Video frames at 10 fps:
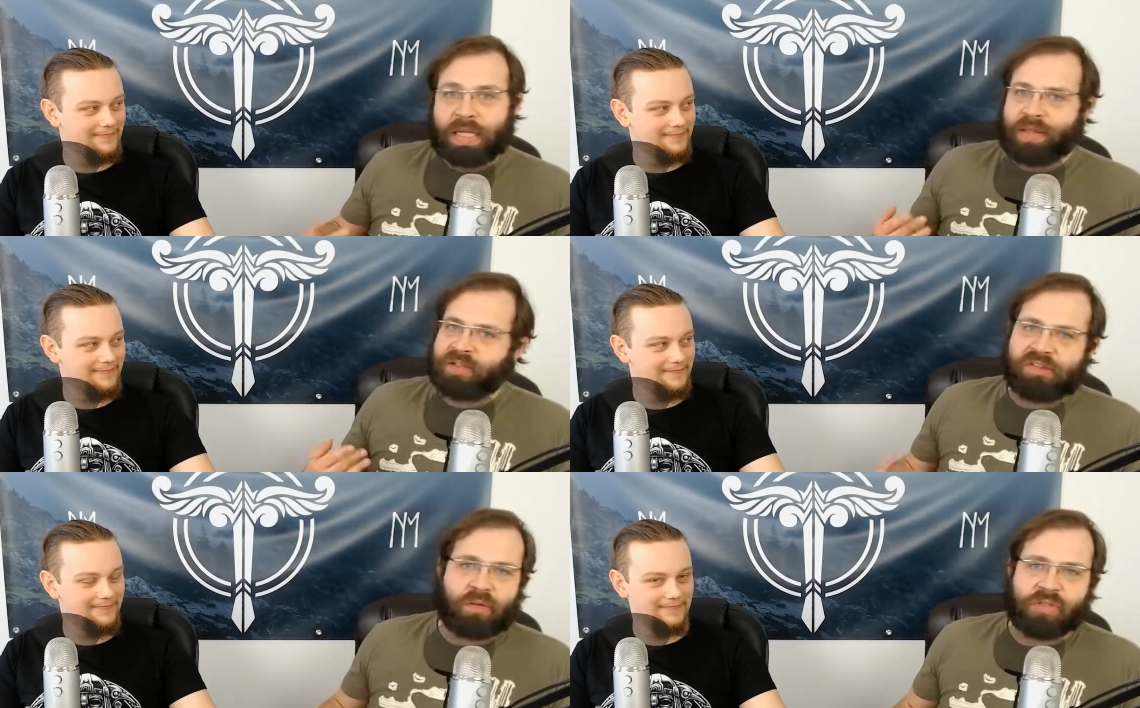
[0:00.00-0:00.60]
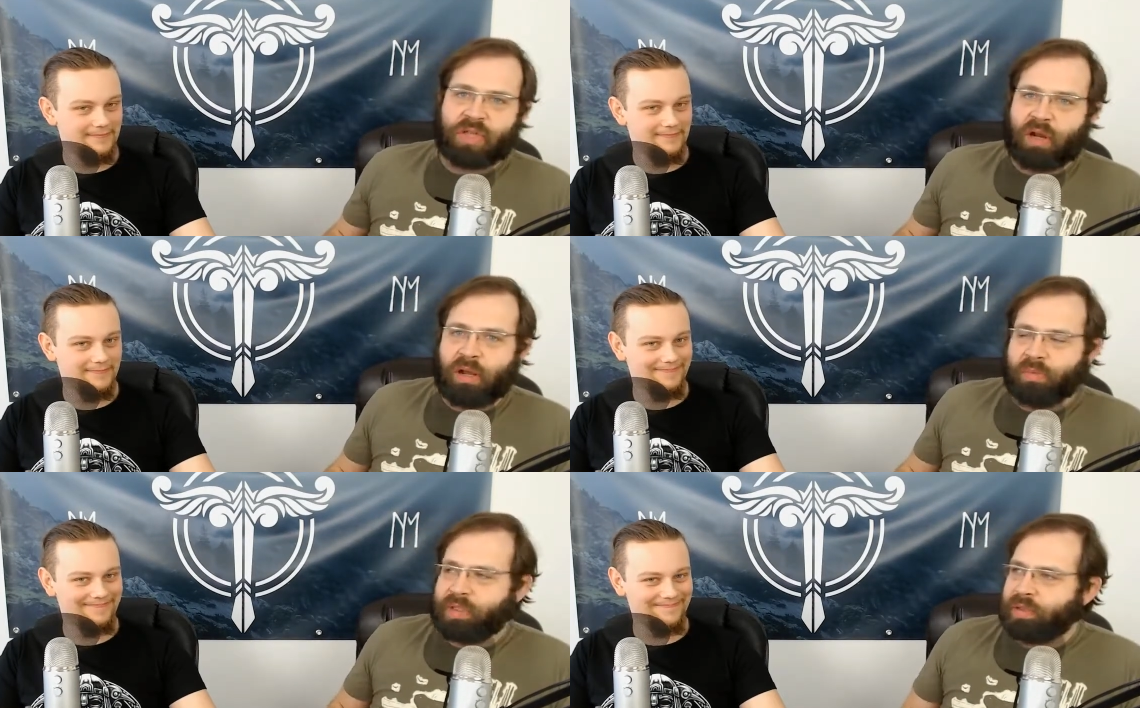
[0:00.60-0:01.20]
Speaker 1: They just don't shut
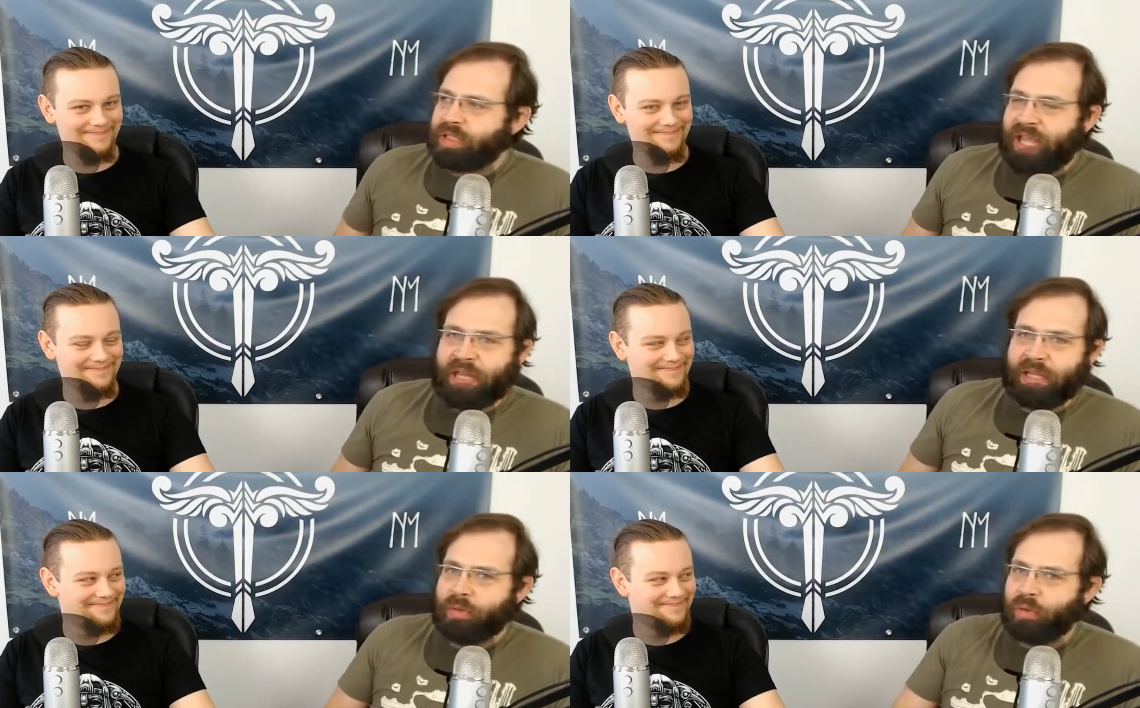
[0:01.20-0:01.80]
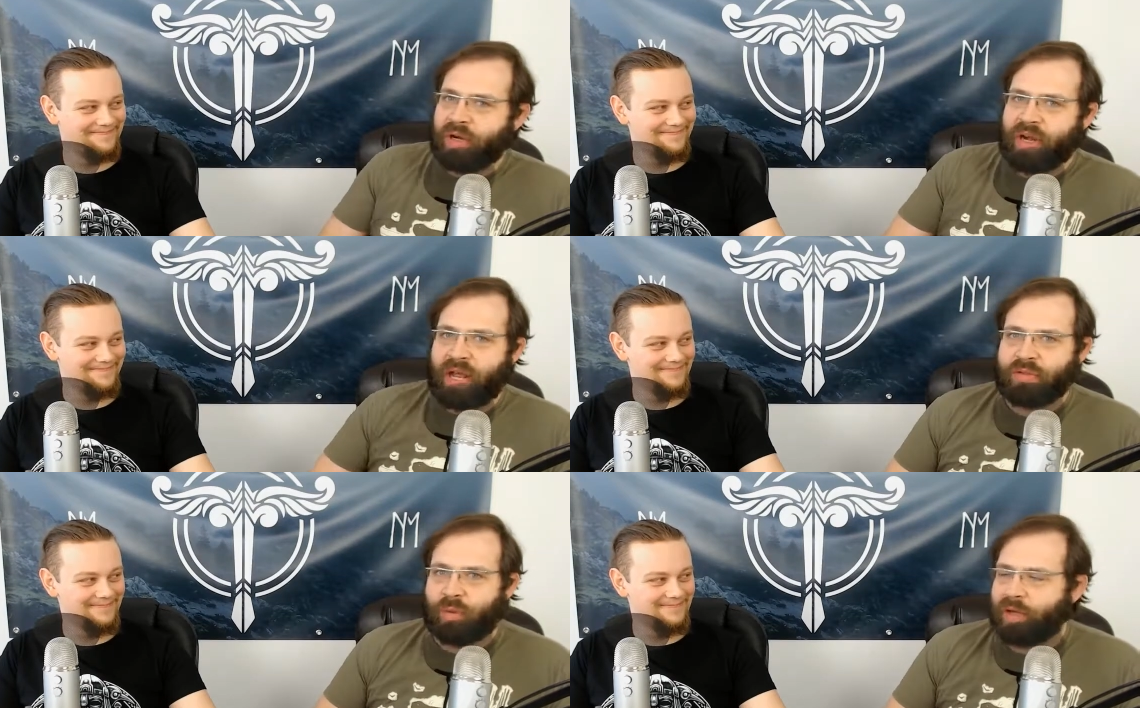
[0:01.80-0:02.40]
up and you can't get a word in
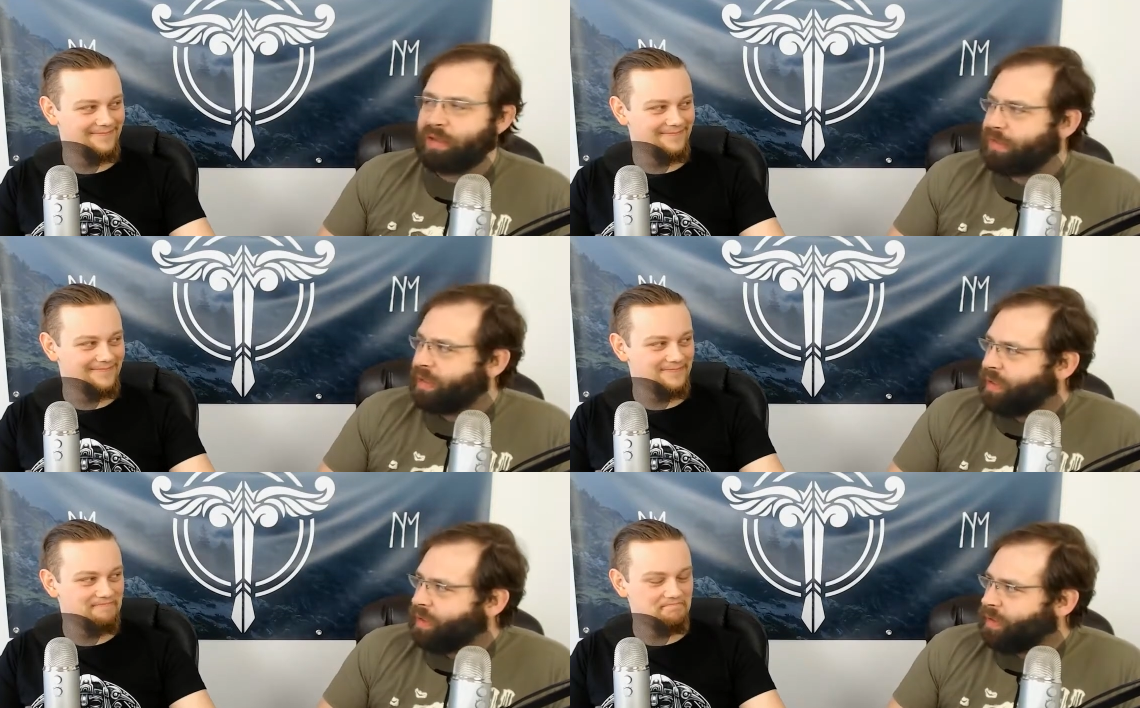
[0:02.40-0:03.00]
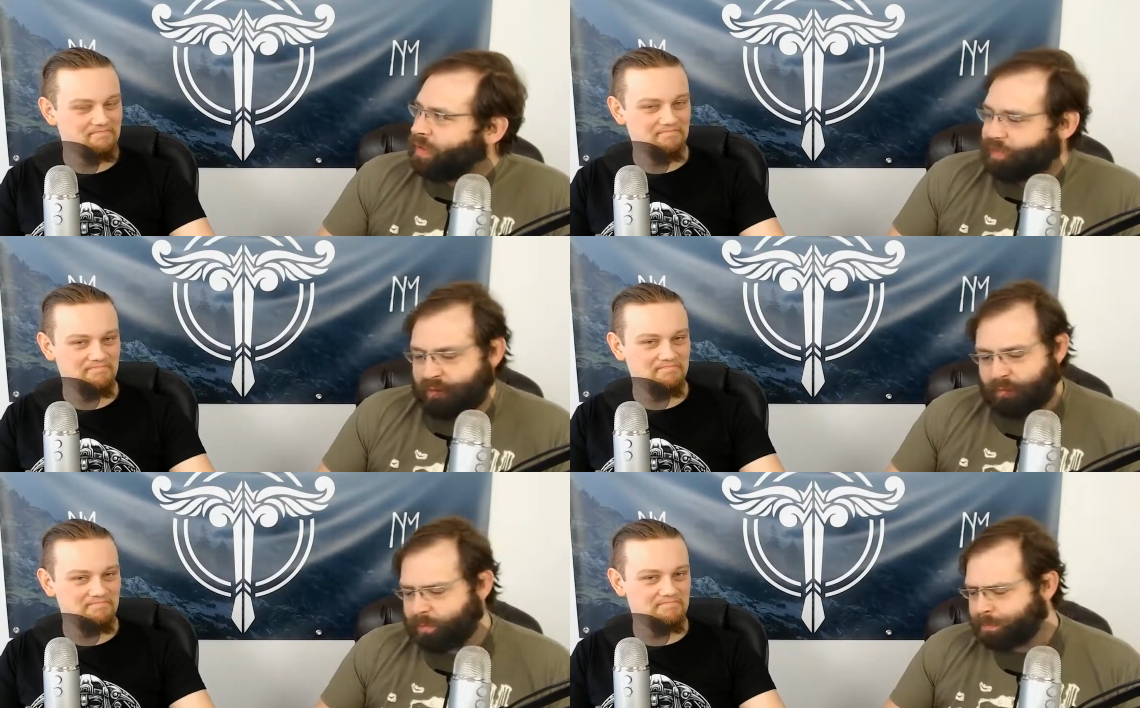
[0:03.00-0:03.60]
edgewise.
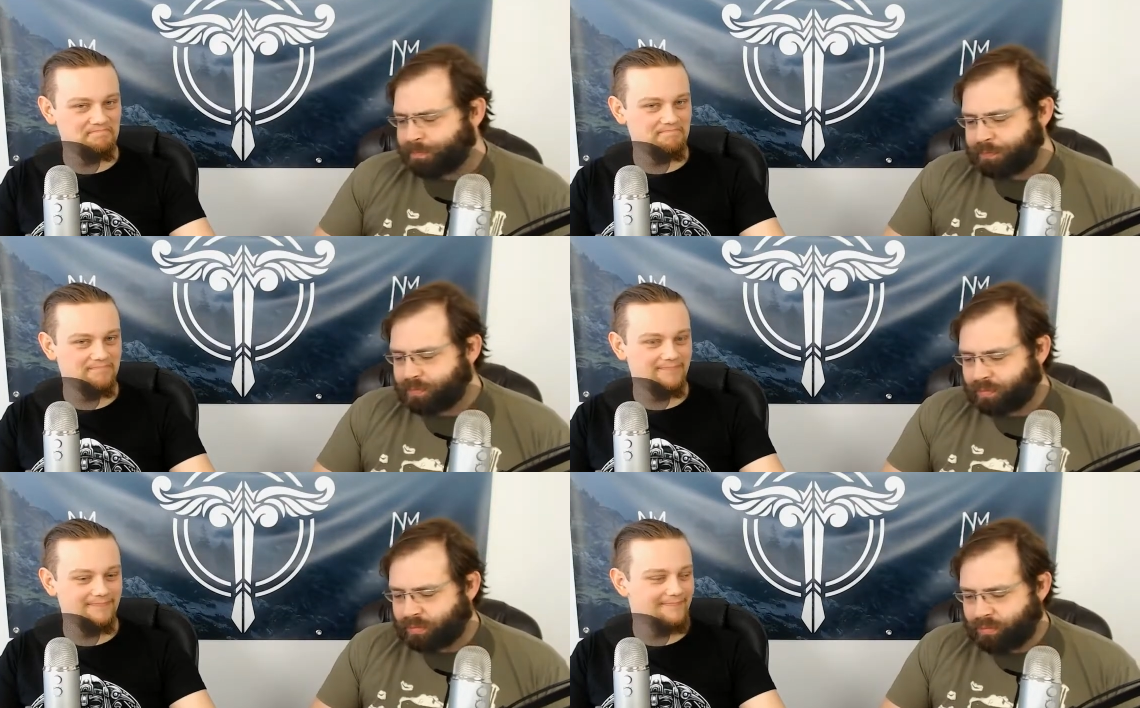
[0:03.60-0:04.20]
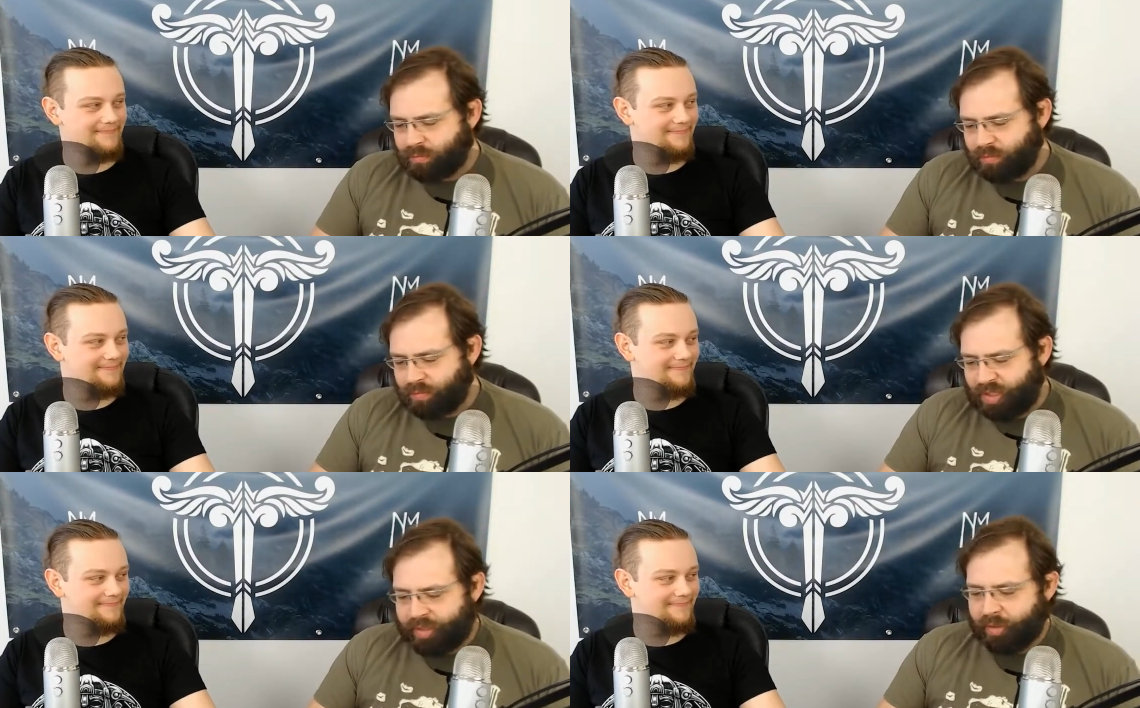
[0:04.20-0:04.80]
So, you